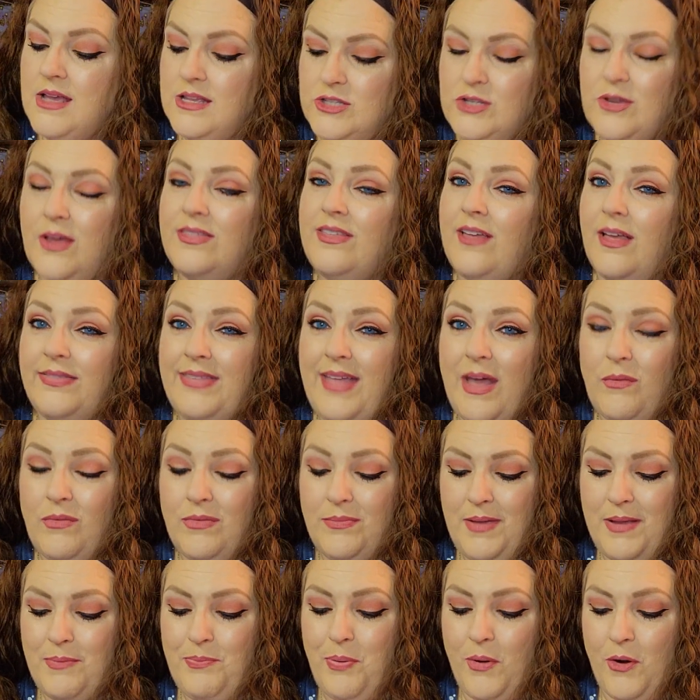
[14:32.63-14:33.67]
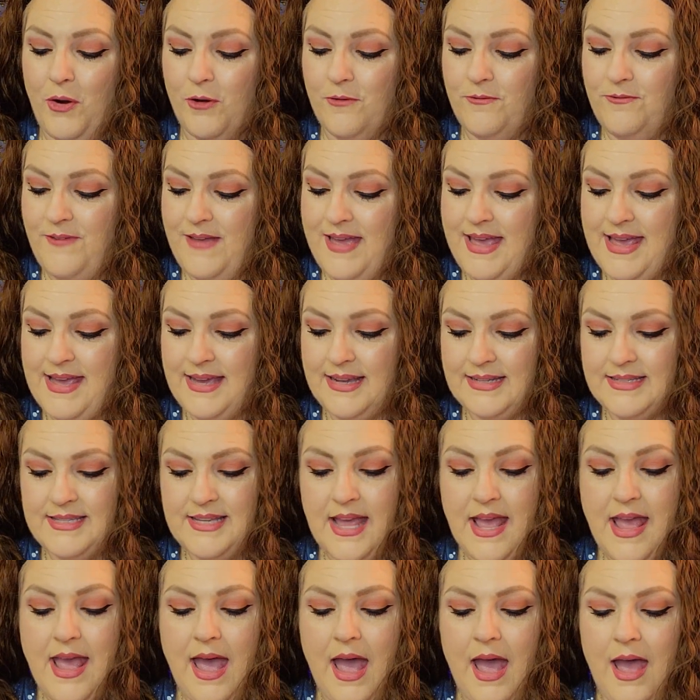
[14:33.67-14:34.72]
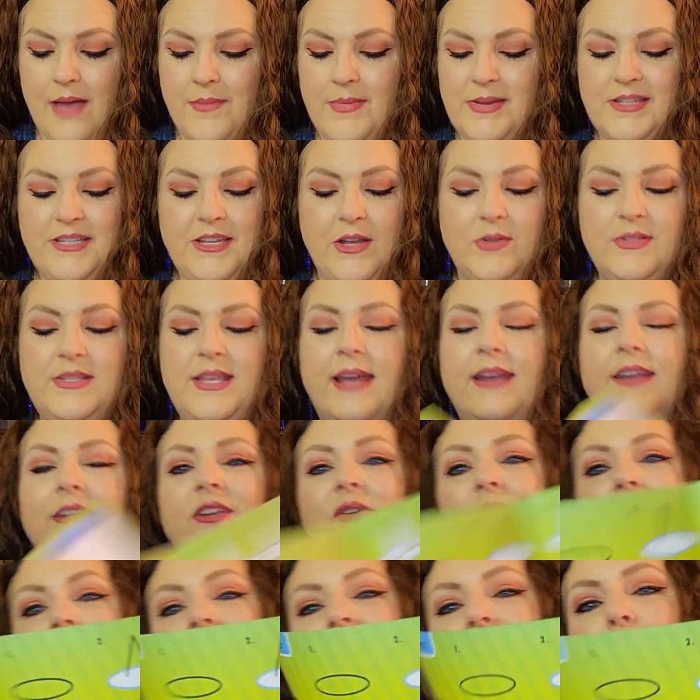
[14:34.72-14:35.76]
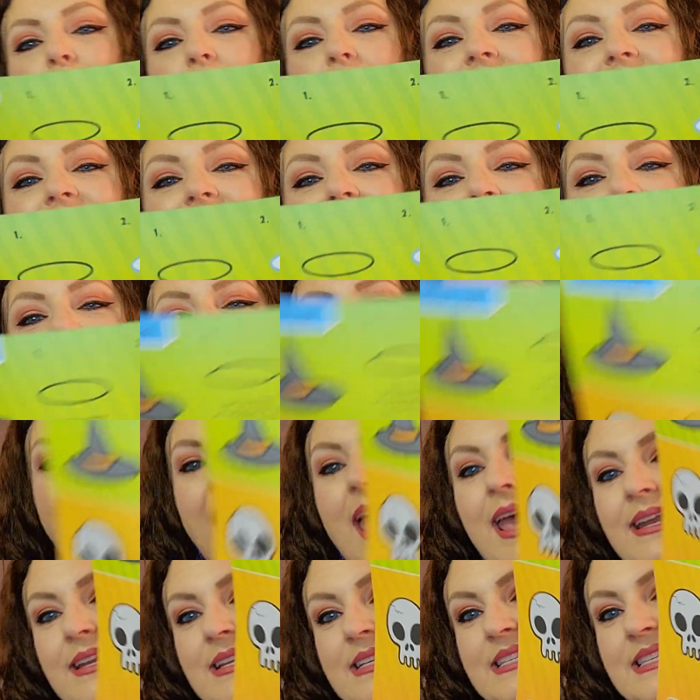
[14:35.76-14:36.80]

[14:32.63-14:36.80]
So I thought that would be perfect. Um, it shows how to do a witch's hat and a